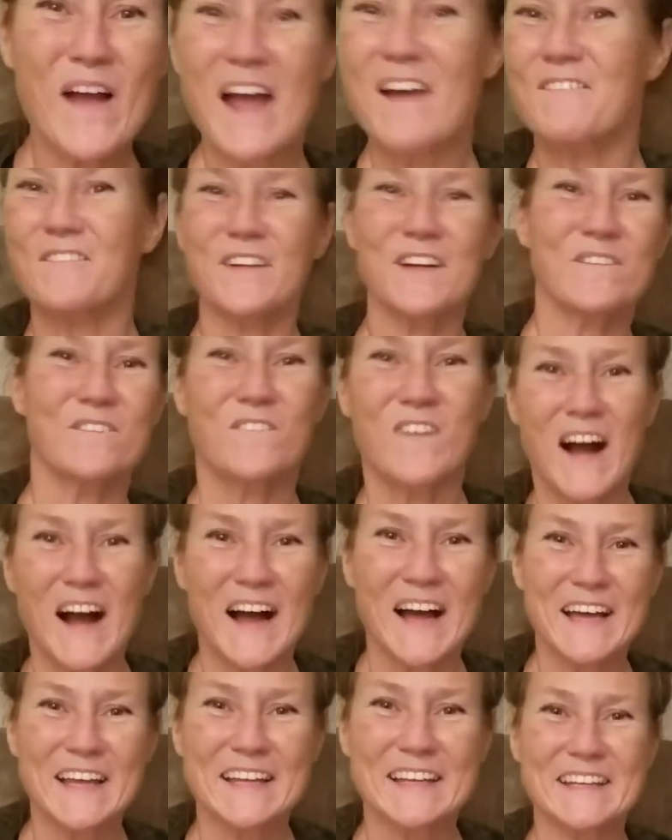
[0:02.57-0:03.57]

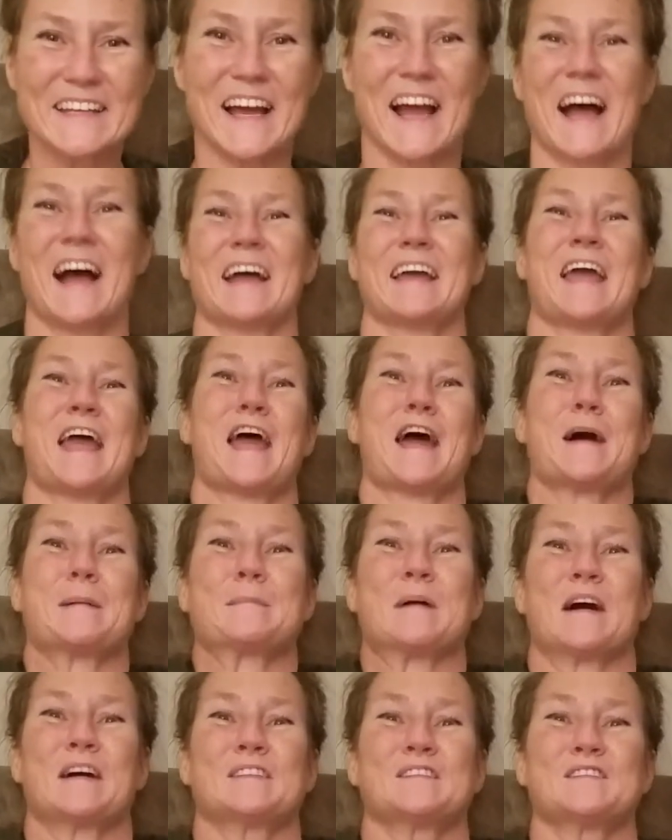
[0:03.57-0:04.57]
everyone, I
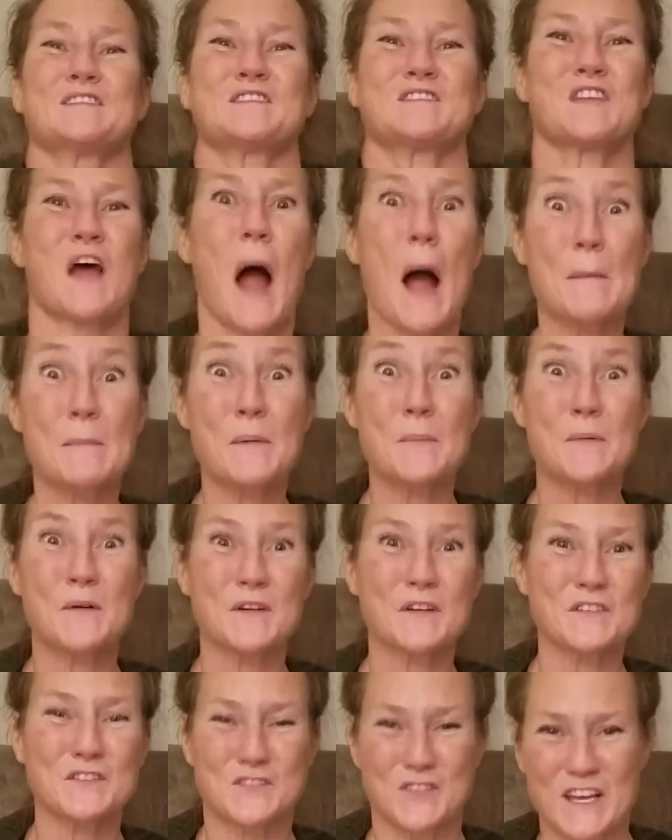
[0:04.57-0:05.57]
am
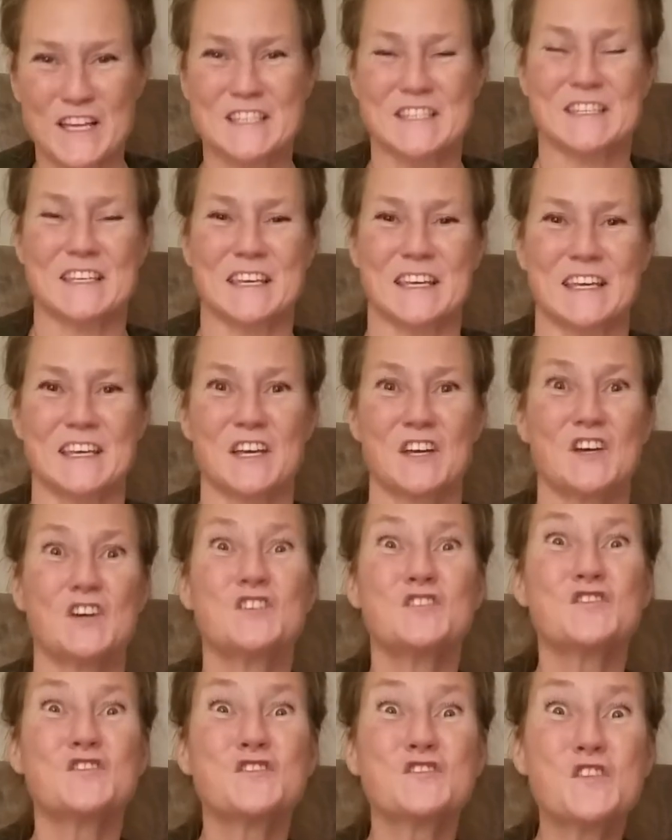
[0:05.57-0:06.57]
Unstoppable Tracy,
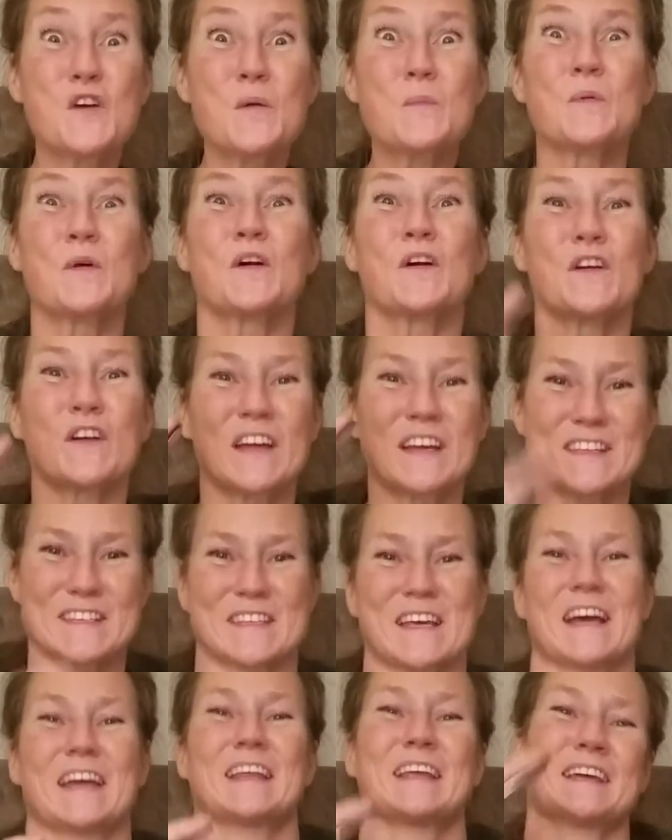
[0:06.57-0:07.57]
super
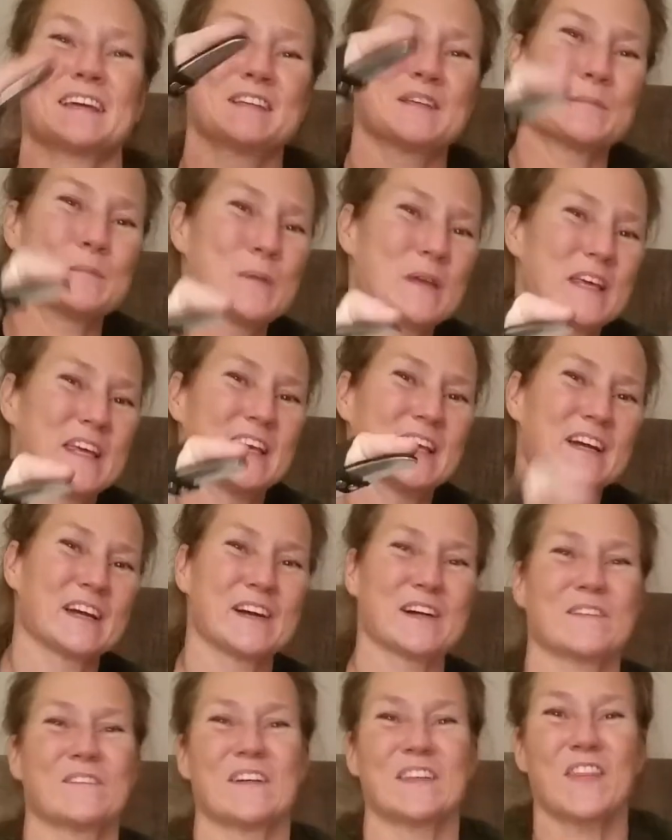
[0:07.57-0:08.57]
excited to be
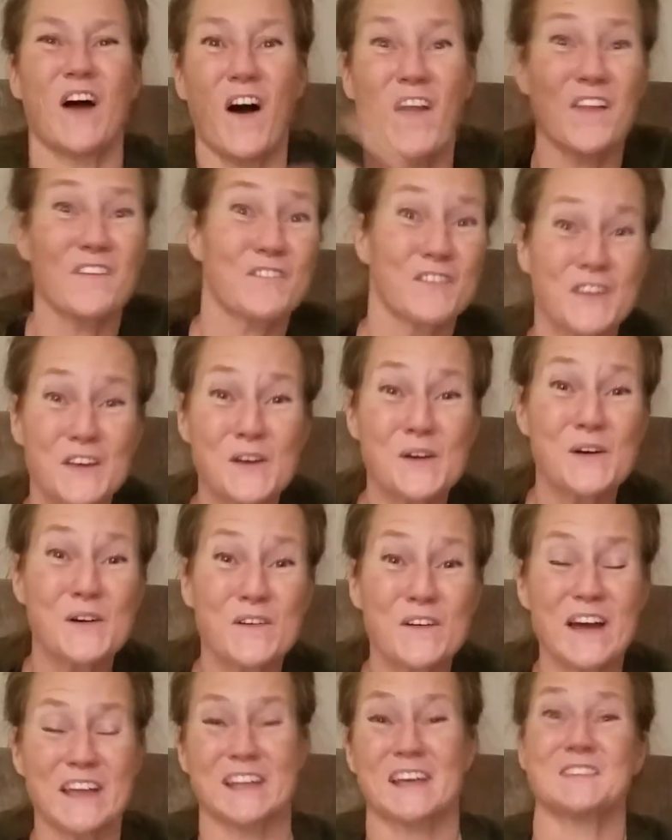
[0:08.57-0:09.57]
here with all of
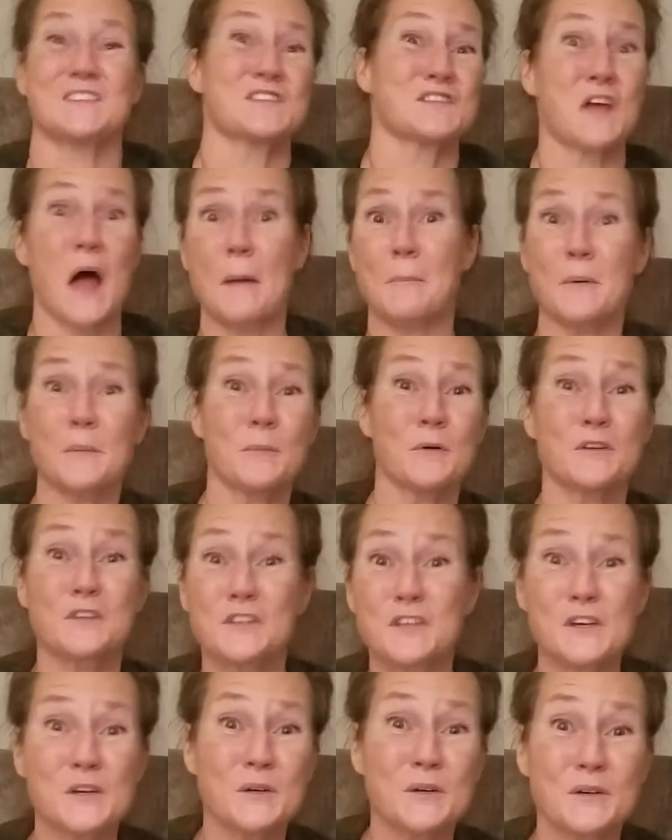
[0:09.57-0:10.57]
you and Unstoppable
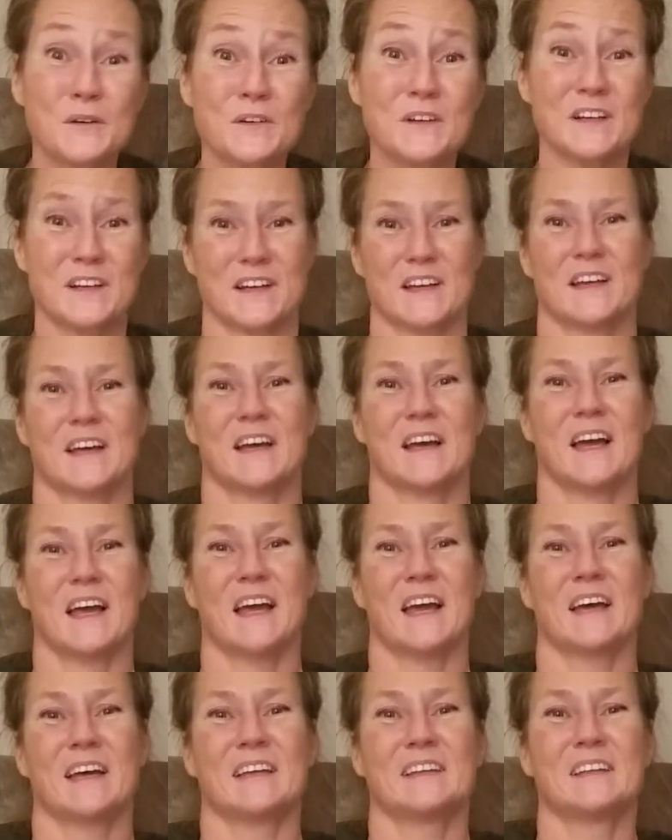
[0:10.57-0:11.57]
You.
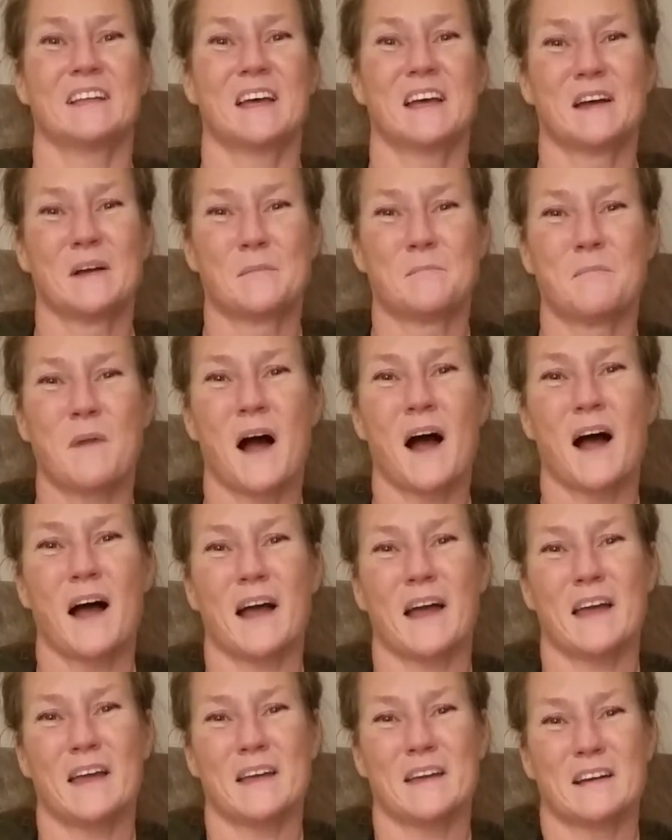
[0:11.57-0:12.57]
And
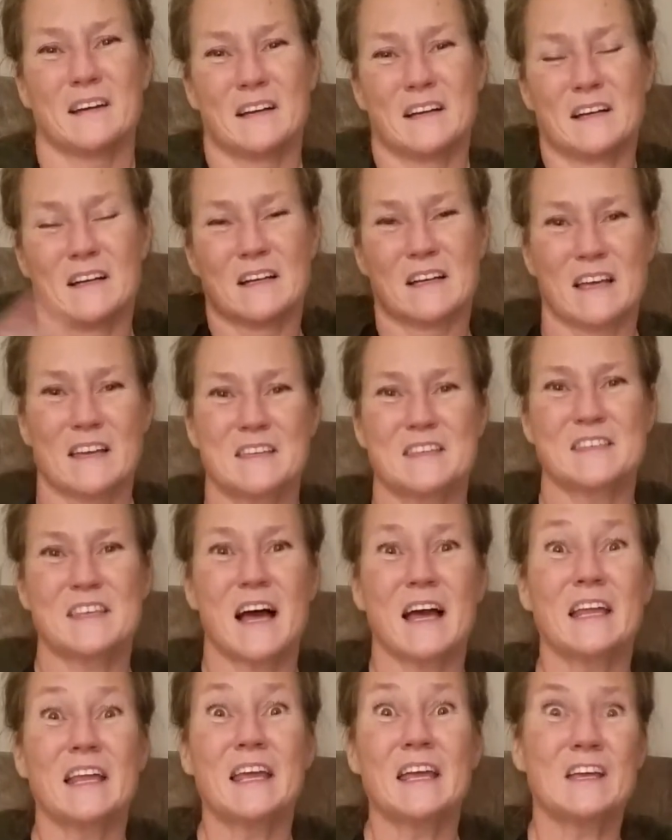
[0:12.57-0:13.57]
my
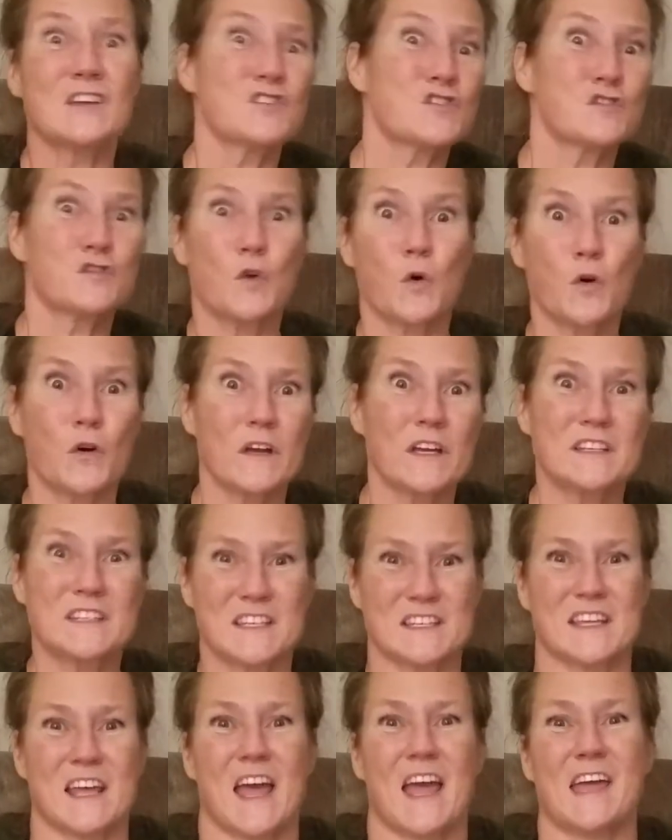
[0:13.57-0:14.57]
exciting story
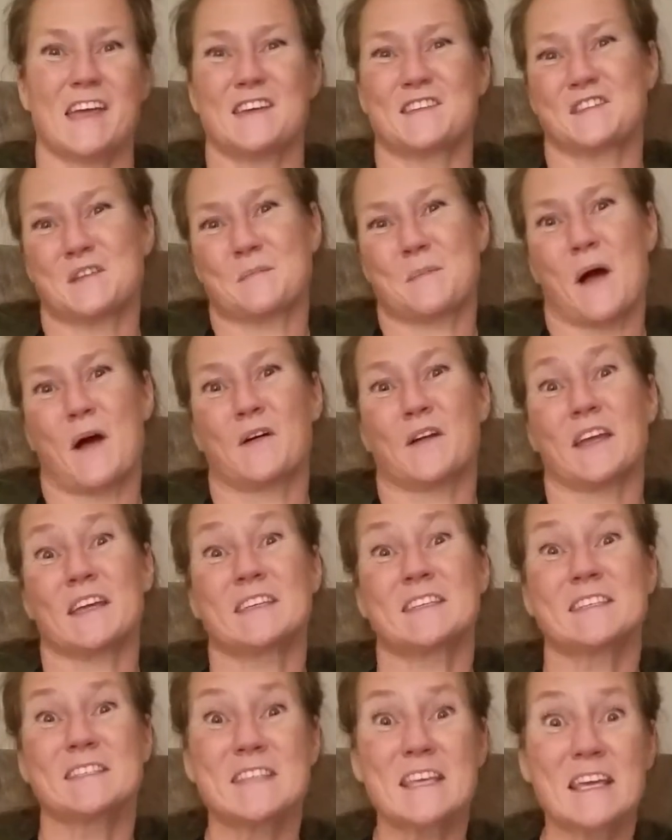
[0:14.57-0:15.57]
today is about
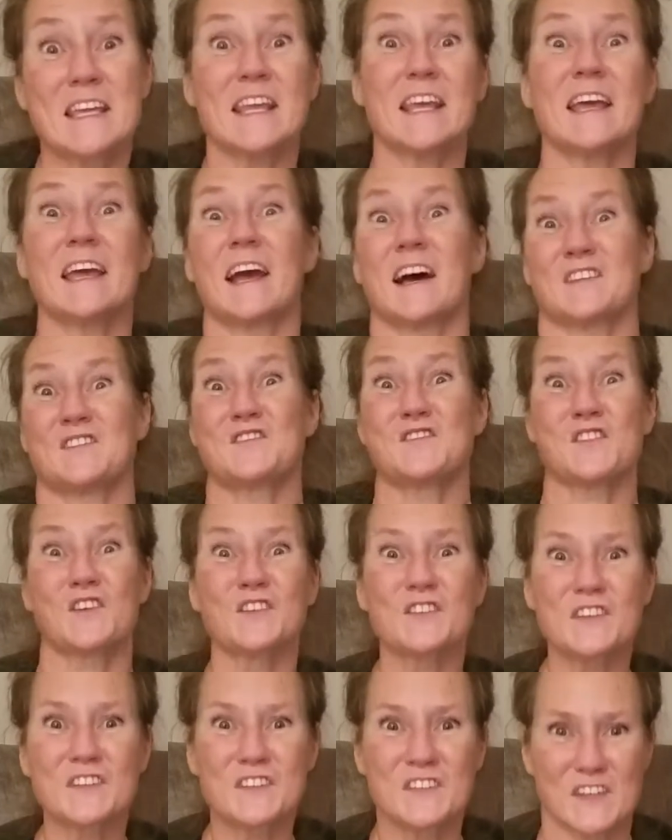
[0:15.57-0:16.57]
exceeding
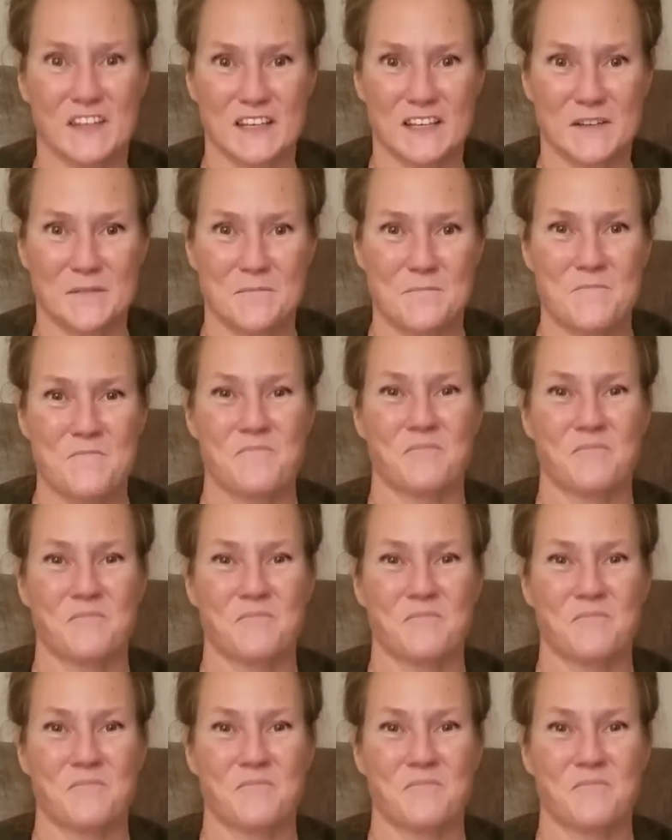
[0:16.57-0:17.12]
uncertainty